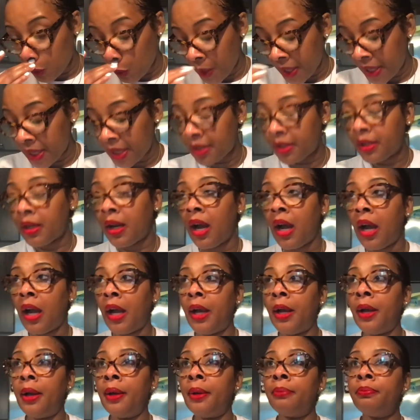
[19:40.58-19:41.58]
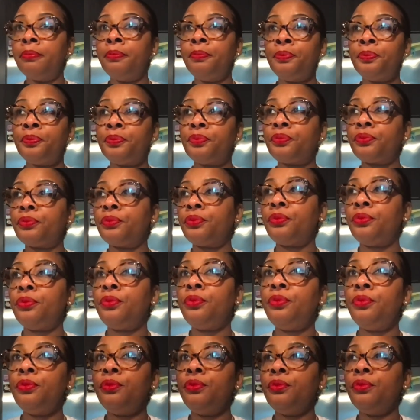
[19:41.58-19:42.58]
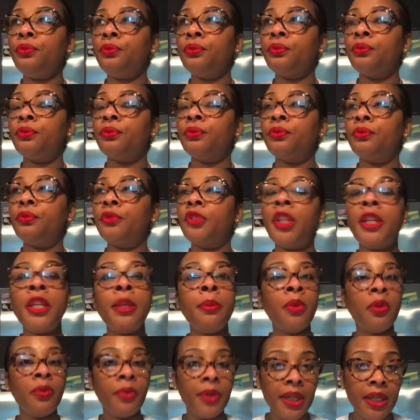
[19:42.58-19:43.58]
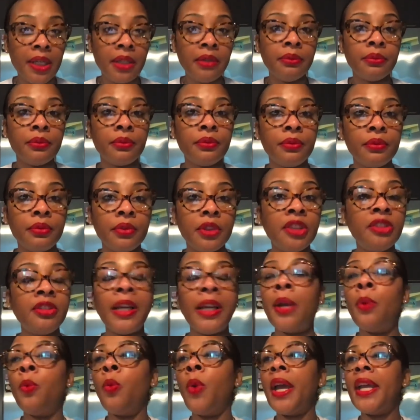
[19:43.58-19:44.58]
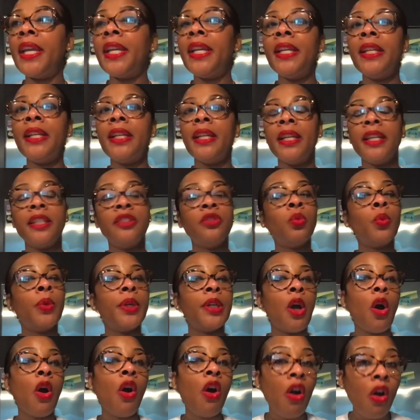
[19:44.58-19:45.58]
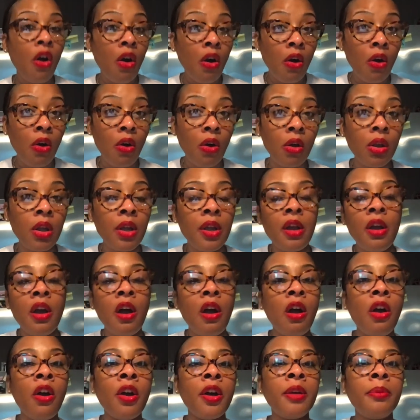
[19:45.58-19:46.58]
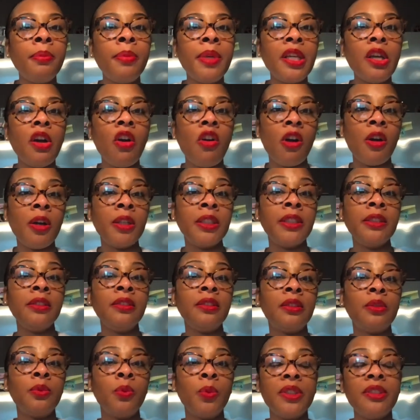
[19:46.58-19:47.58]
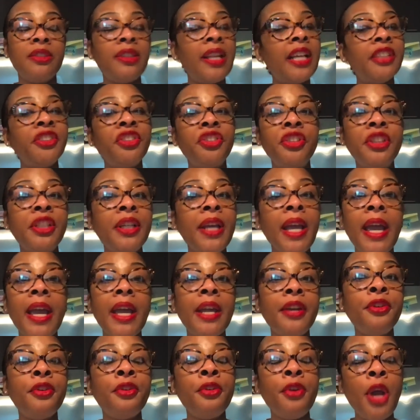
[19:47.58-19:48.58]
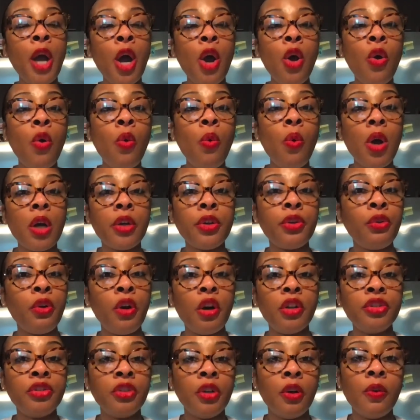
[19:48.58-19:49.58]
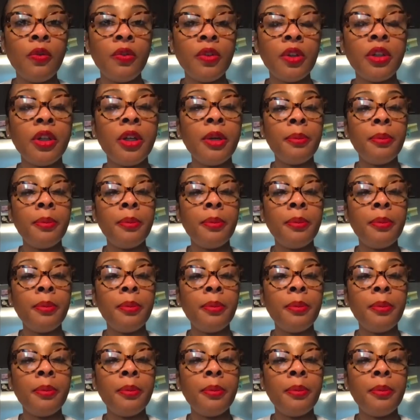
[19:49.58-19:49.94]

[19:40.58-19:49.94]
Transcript: with Teena Marie, the same way it is with all R&B artists, was that she had no crossover